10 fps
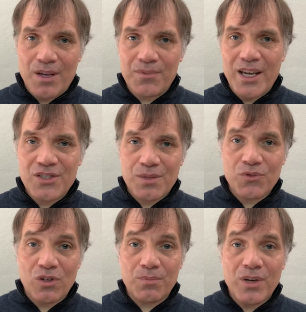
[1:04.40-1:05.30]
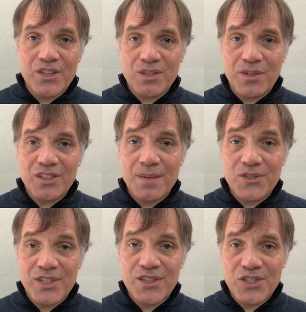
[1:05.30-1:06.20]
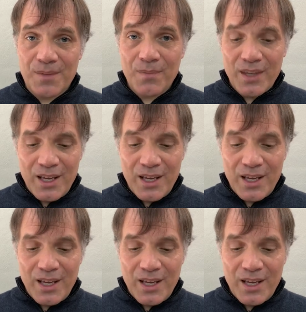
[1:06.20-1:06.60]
obtain some sort of proximity type of sensing.